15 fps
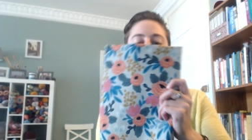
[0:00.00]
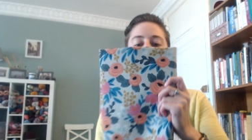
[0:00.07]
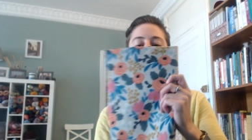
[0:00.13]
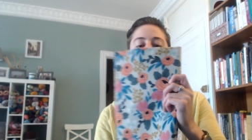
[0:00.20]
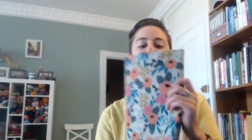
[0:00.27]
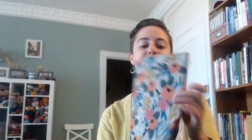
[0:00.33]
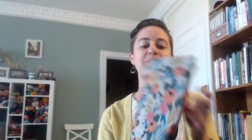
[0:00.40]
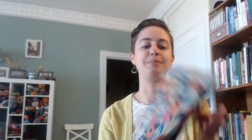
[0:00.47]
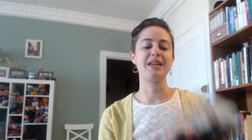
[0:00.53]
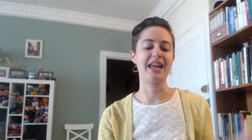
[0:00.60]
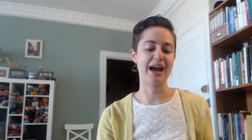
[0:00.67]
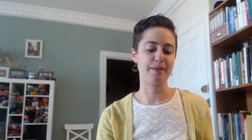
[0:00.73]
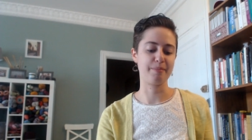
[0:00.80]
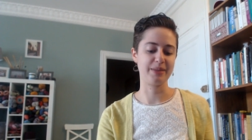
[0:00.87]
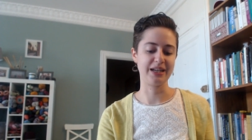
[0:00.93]
makes me
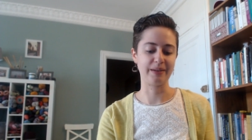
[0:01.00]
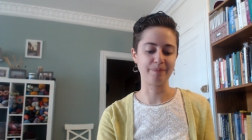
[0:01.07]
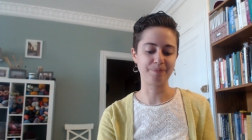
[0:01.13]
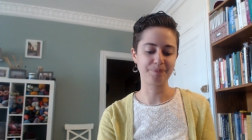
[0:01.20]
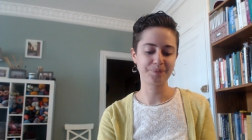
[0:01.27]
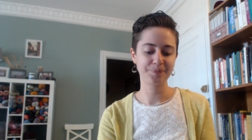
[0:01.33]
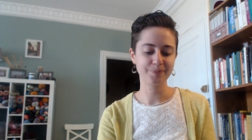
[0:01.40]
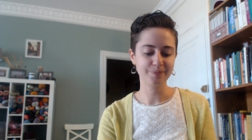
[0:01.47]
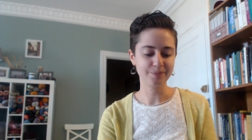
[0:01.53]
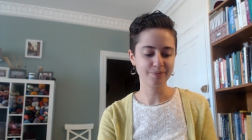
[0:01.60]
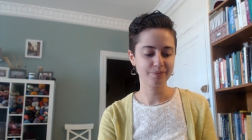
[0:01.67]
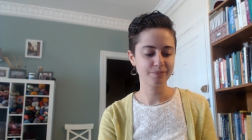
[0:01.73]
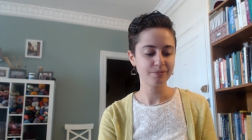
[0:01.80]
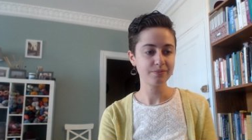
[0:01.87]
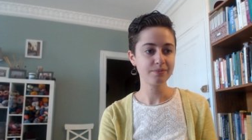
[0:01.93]
happy.
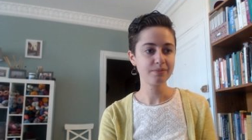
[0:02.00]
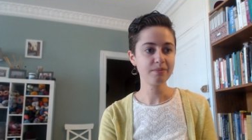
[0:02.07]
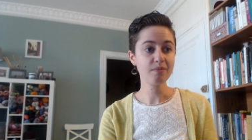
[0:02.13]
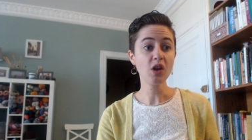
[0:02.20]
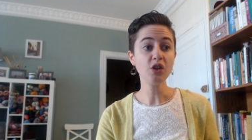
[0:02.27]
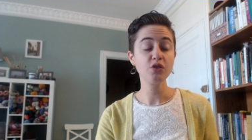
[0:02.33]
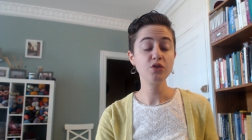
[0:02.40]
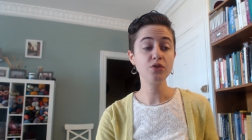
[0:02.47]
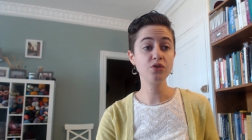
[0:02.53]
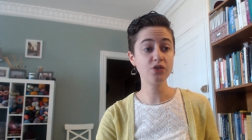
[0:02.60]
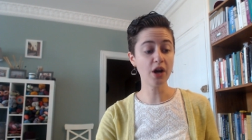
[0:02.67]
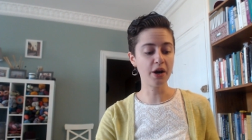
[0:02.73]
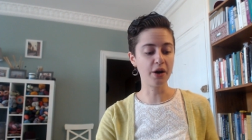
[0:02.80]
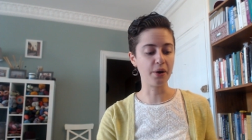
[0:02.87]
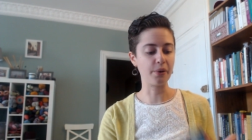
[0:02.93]

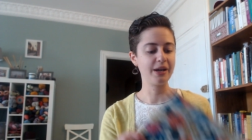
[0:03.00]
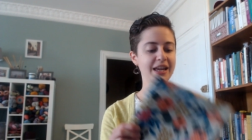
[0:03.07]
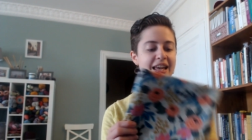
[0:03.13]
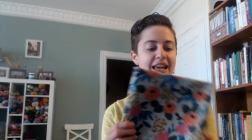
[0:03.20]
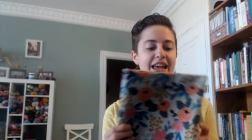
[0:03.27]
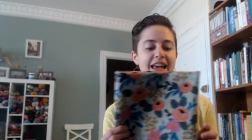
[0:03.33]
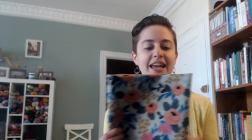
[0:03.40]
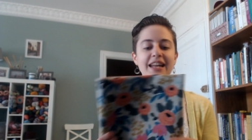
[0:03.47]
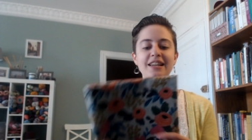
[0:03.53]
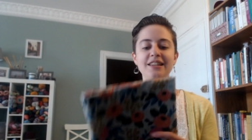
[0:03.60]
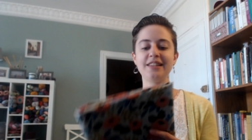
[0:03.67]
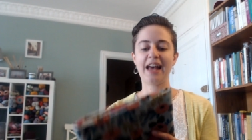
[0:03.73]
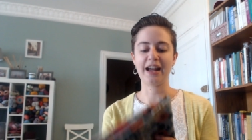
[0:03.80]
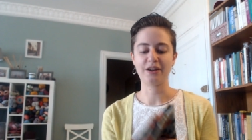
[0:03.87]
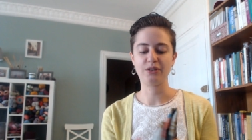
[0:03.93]
So it is
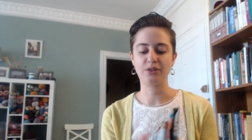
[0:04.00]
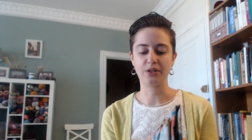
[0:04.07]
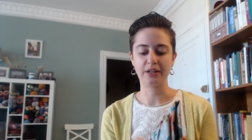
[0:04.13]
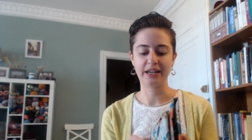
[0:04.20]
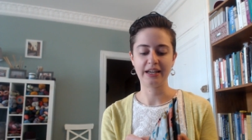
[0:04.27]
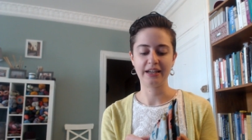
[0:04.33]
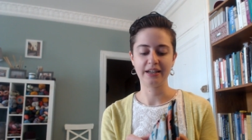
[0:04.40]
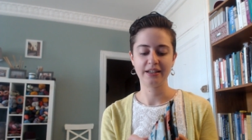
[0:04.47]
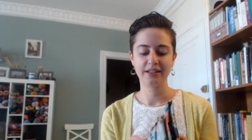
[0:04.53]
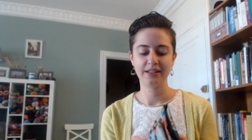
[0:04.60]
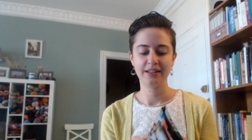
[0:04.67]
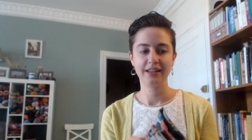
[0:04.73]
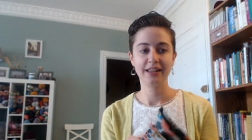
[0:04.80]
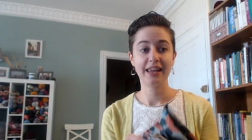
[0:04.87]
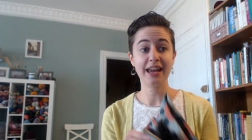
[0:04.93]
actually
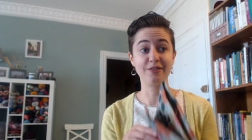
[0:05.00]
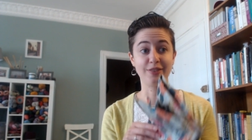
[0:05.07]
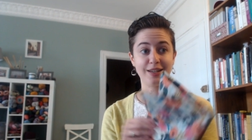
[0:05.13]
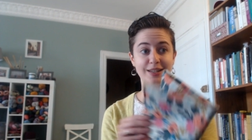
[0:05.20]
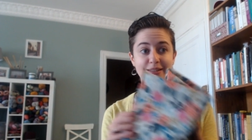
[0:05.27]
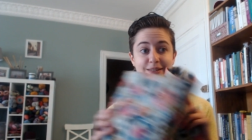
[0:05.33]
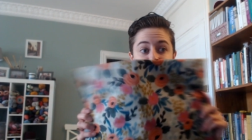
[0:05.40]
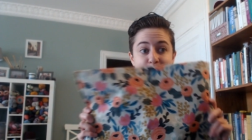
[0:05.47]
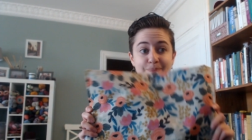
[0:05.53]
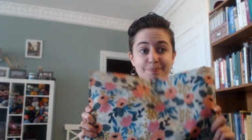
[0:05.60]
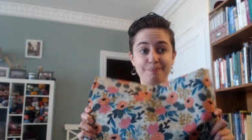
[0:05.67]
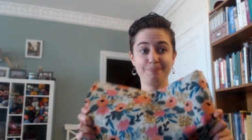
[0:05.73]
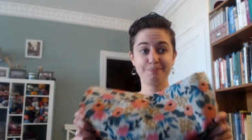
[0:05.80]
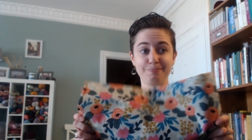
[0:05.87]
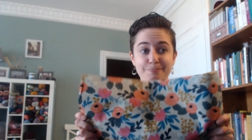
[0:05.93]
canvas.
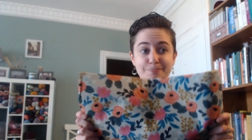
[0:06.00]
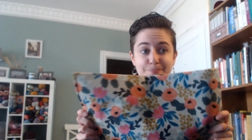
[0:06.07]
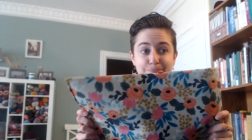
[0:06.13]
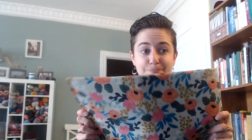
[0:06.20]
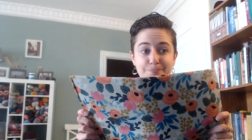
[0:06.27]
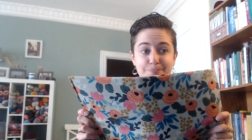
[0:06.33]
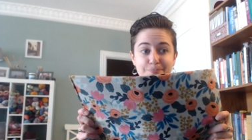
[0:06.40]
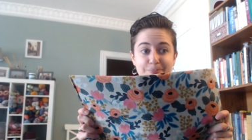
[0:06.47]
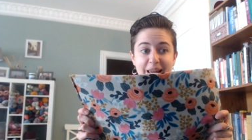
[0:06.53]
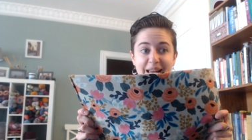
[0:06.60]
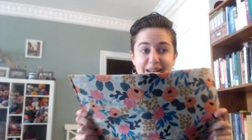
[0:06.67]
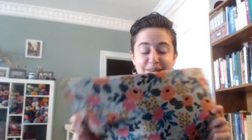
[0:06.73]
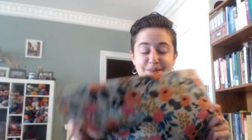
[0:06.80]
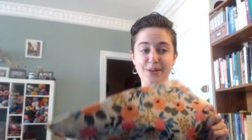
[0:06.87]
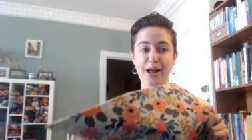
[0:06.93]

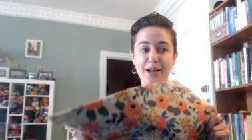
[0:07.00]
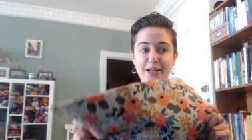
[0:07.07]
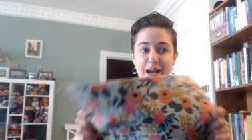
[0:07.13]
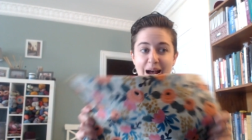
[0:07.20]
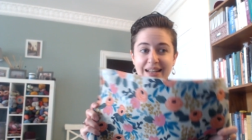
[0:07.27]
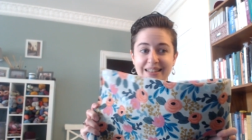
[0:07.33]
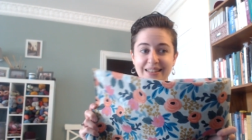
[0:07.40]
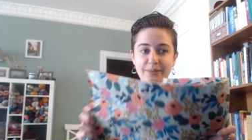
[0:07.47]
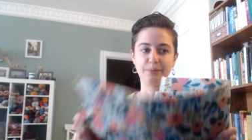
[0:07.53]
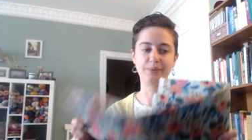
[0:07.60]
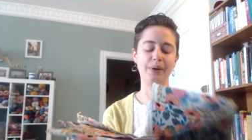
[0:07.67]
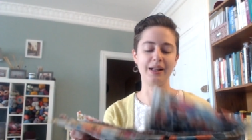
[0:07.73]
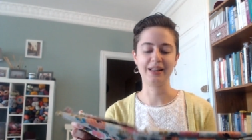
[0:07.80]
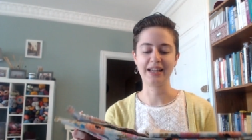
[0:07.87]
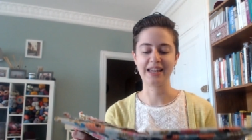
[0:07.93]
It is not cotton.
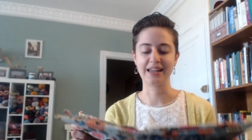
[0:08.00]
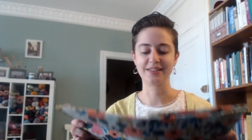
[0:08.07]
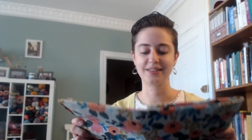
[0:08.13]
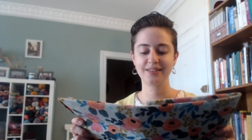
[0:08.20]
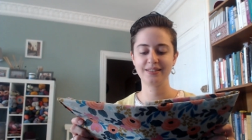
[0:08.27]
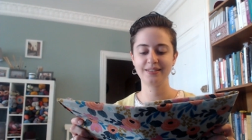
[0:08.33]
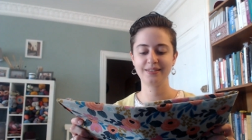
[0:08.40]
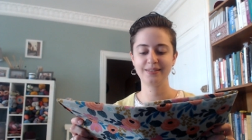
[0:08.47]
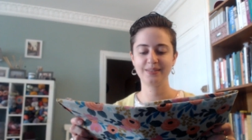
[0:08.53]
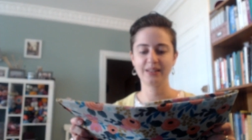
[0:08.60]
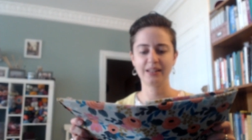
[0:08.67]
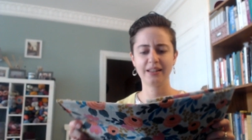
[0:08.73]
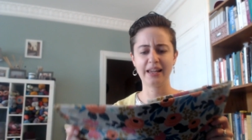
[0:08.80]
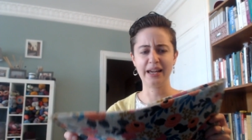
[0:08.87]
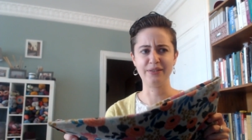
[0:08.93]
Well, I guess
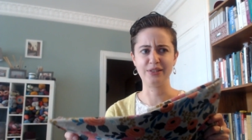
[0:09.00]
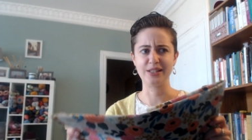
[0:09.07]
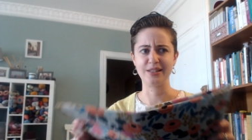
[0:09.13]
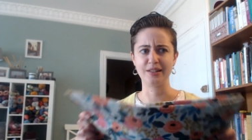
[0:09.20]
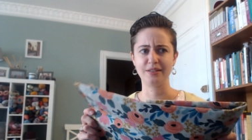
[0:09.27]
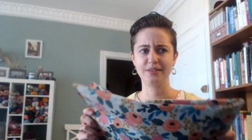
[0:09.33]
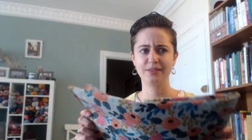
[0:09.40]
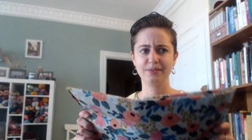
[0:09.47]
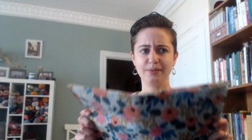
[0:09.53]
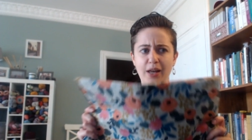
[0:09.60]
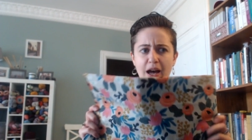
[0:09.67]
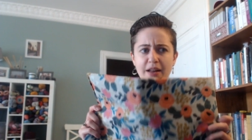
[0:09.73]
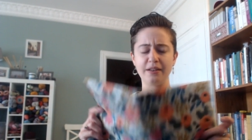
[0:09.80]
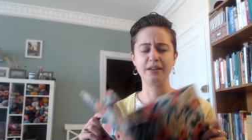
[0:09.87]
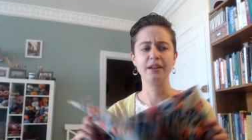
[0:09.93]
canvas is
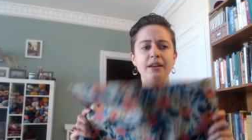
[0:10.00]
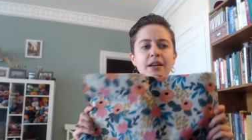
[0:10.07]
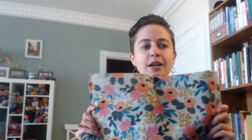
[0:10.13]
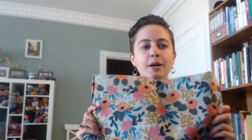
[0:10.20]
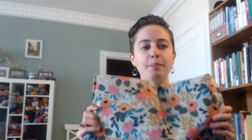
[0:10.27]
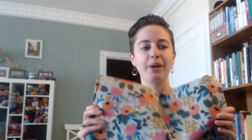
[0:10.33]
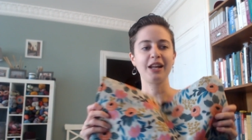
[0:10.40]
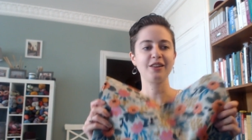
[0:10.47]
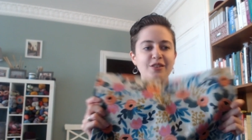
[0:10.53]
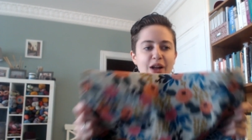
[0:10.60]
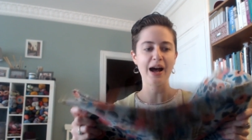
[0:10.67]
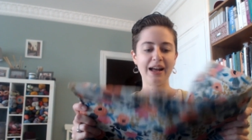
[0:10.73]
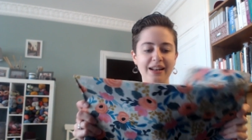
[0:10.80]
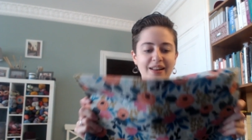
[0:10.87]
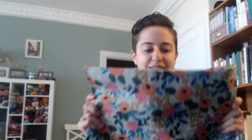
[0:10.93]
cotton, but it's
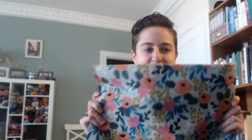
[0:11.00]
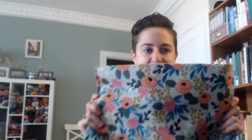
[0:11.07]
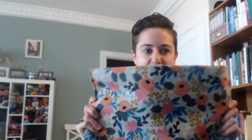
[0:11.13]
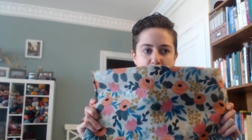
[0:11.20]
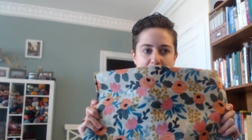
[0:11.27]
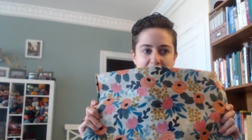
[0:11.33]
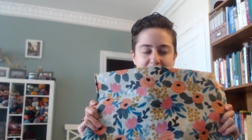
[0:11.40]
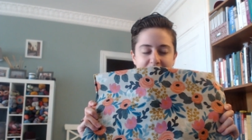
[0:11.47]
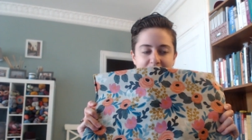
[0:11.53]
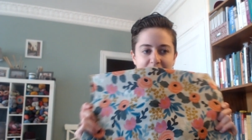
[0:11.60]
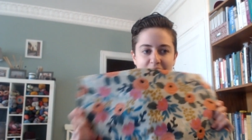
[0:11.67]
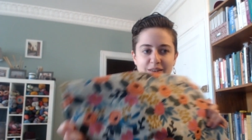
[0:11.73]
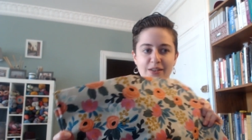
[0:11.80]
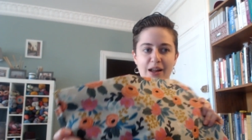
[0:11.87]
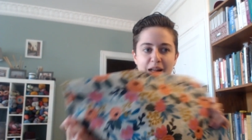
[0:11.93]
not a lightweight,
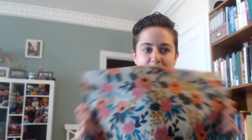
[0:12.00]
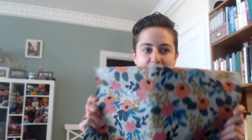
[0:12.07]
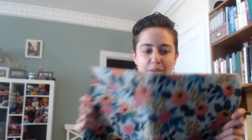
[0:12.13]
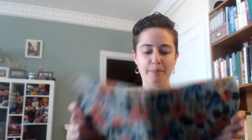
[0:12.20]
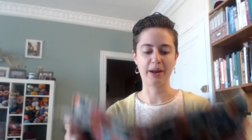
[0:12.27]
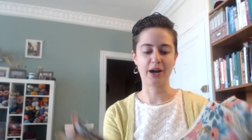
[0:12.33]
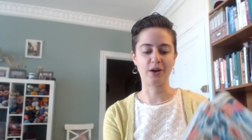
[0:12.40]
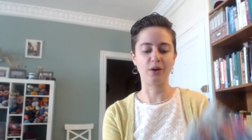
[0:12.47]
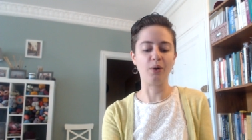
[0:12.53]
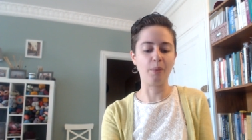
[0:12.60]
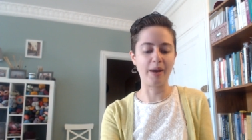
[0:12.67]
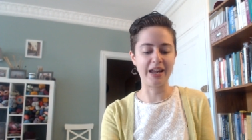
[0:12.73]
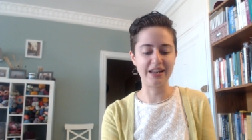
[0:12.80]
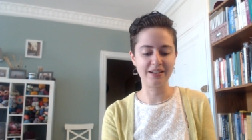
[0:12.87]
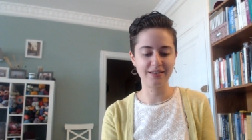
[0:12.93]
it's not an apparel
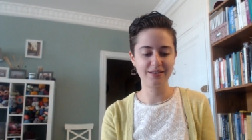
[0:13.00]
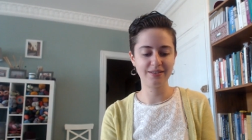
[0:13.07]
weight